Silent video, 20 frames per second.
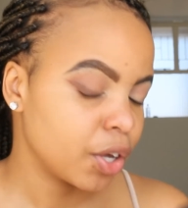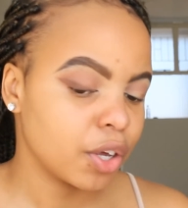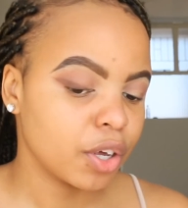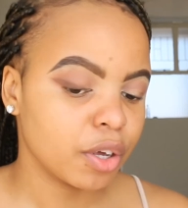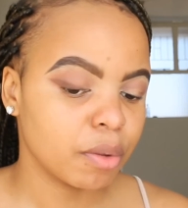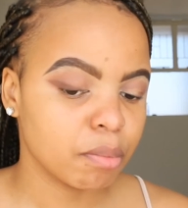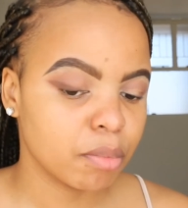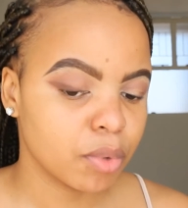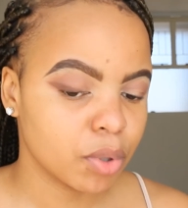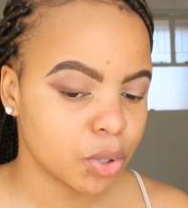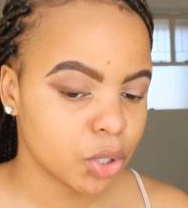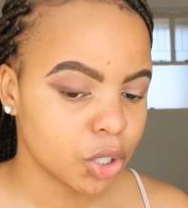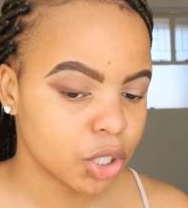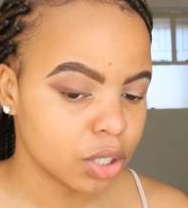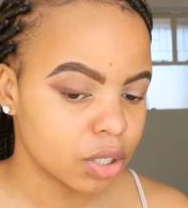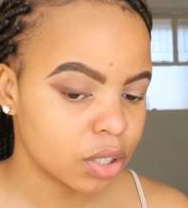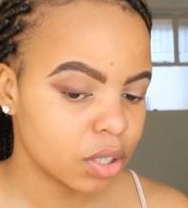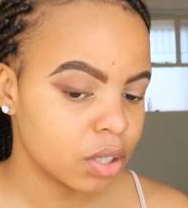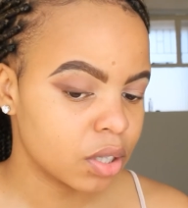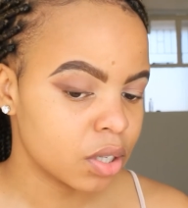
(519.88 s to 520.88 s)

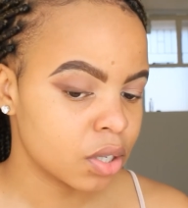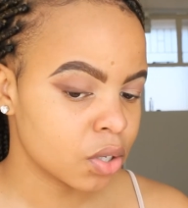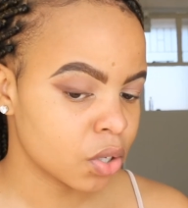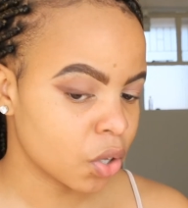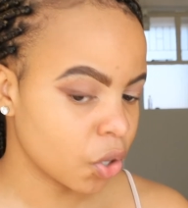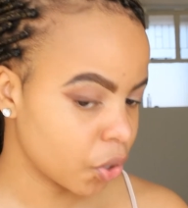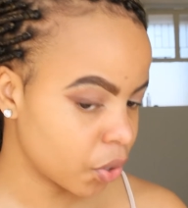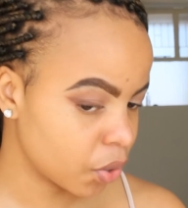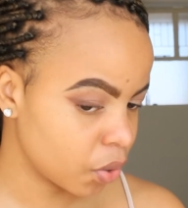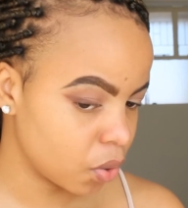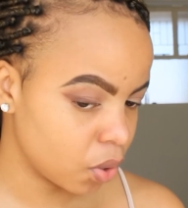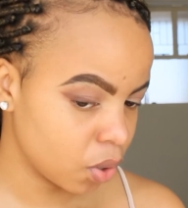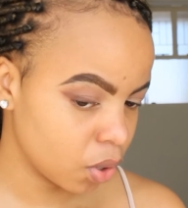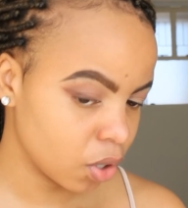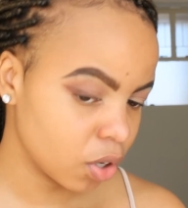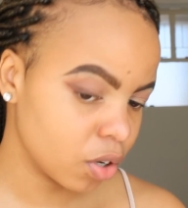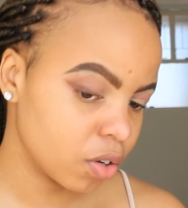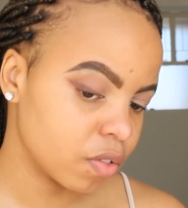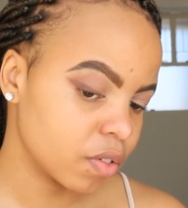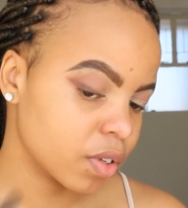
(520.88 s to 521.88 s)
emotions going all
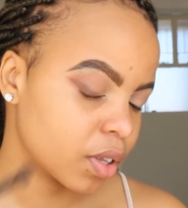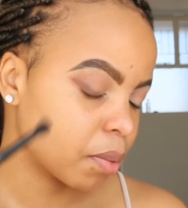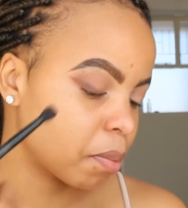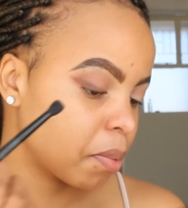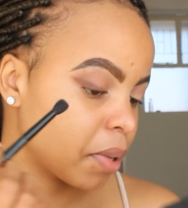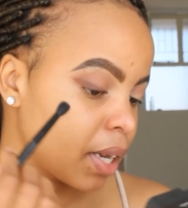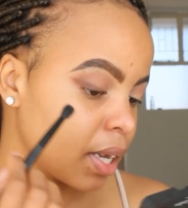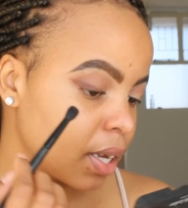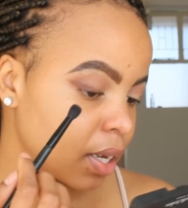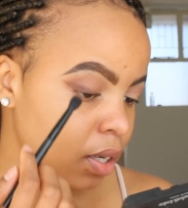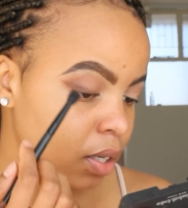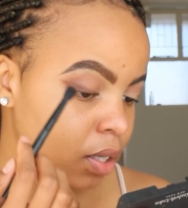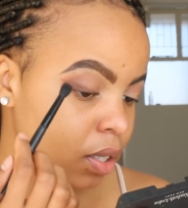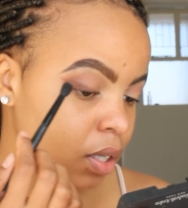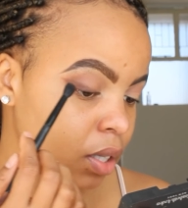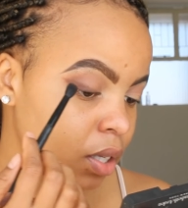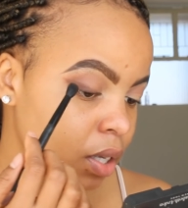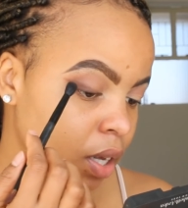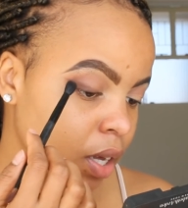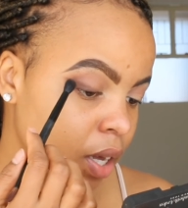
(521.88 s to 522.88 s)
over the
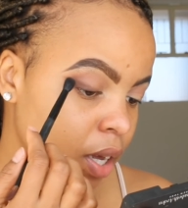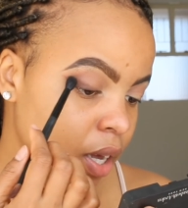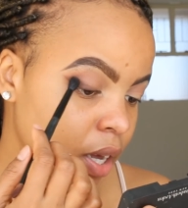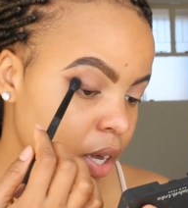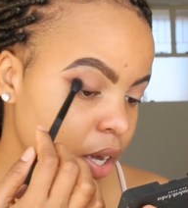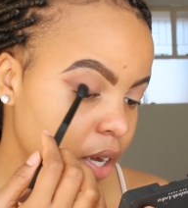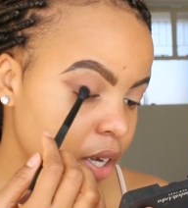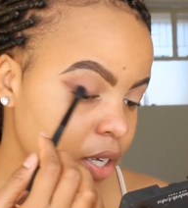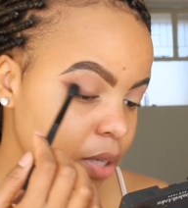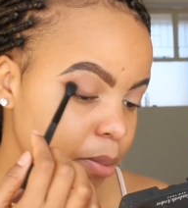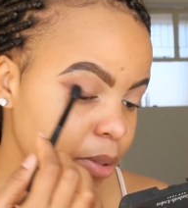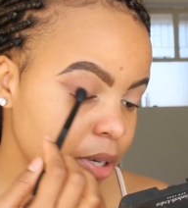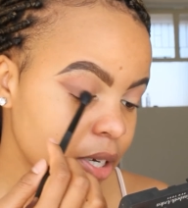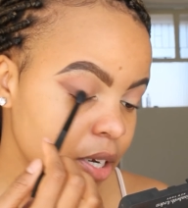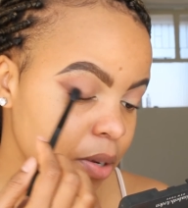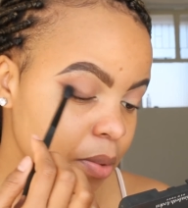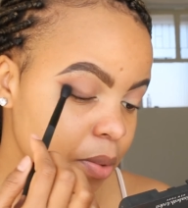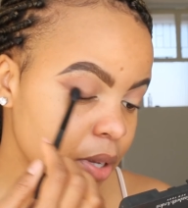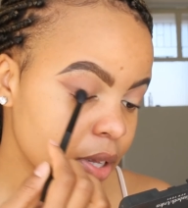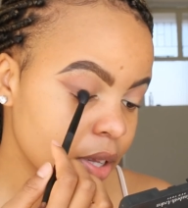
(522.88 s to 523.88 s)
place,
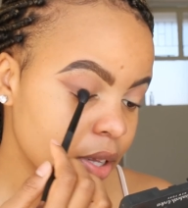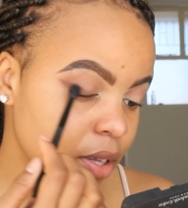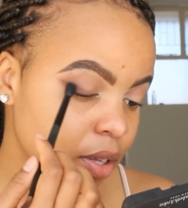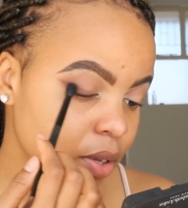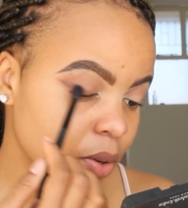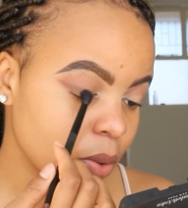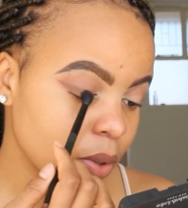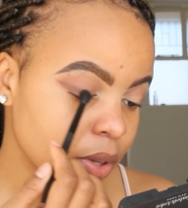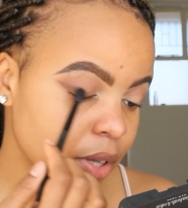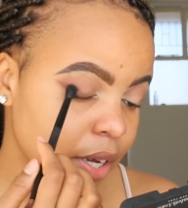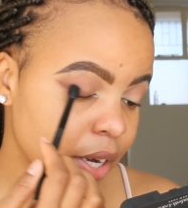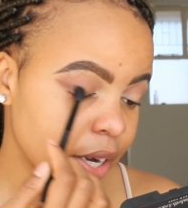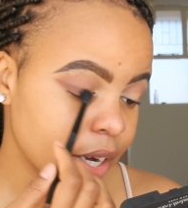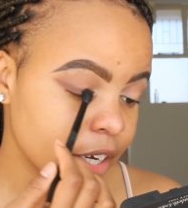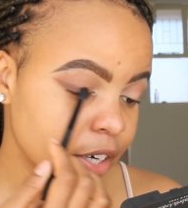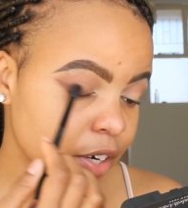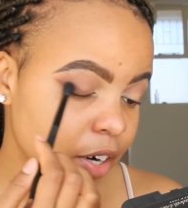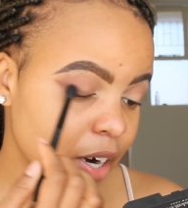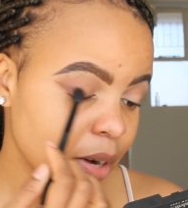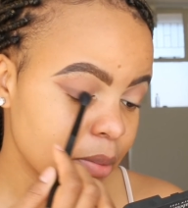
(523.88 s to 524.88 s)
especially with all the
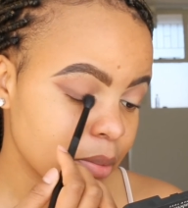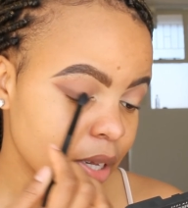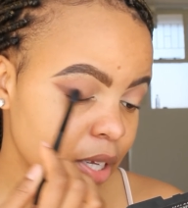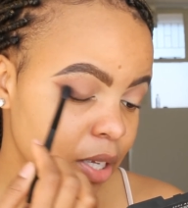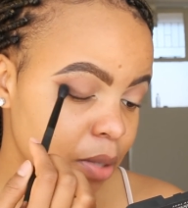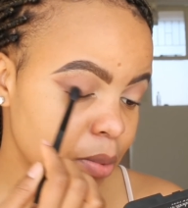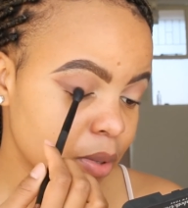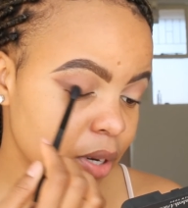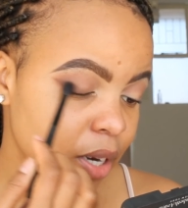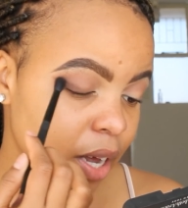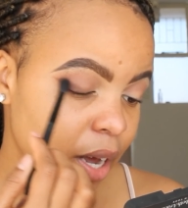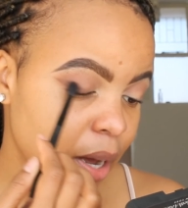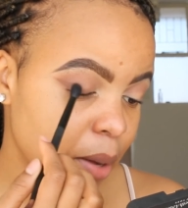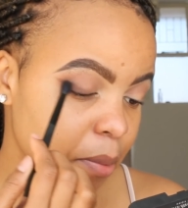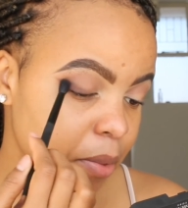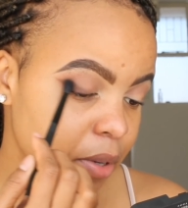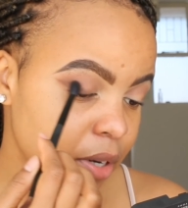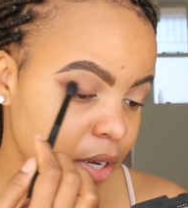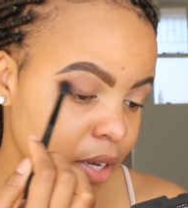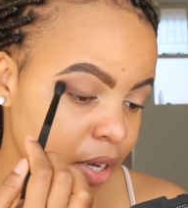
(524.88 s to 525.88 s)
hate crime that's been
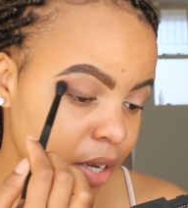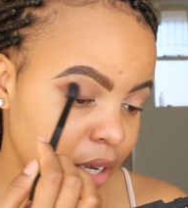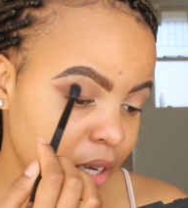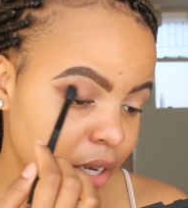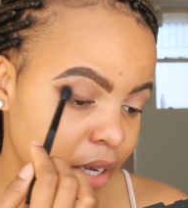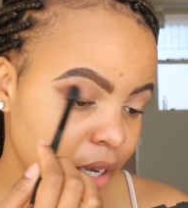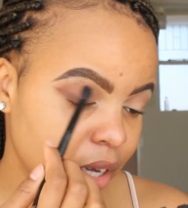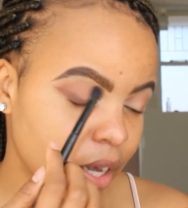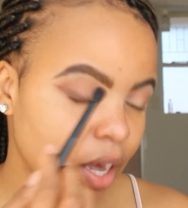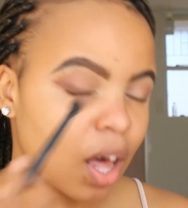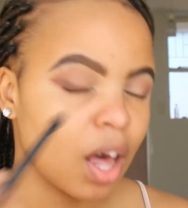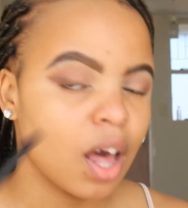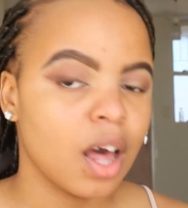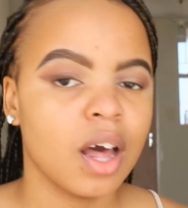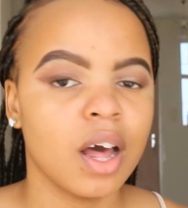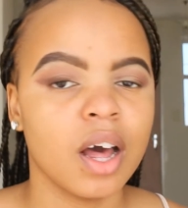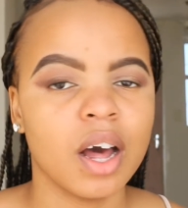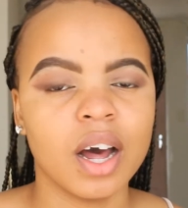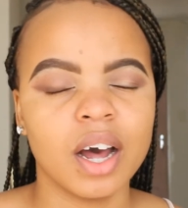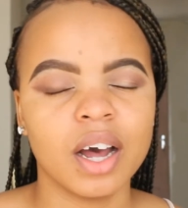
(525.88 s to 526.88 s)
happening,
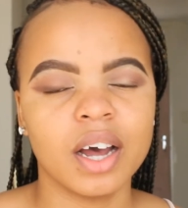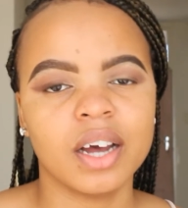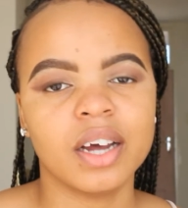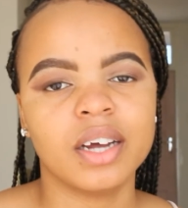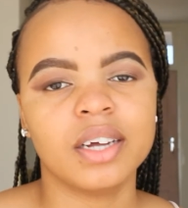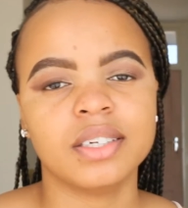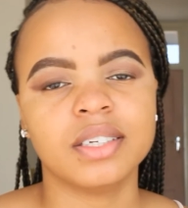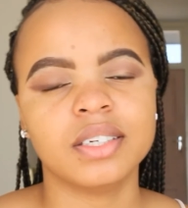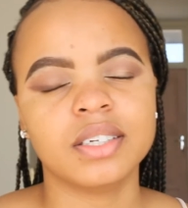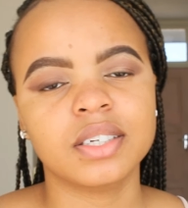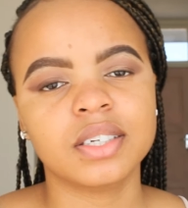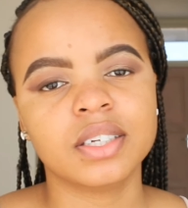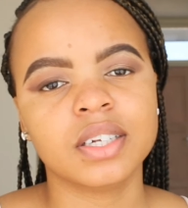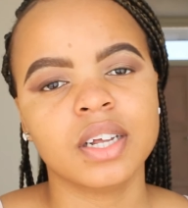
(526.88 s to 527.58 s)
and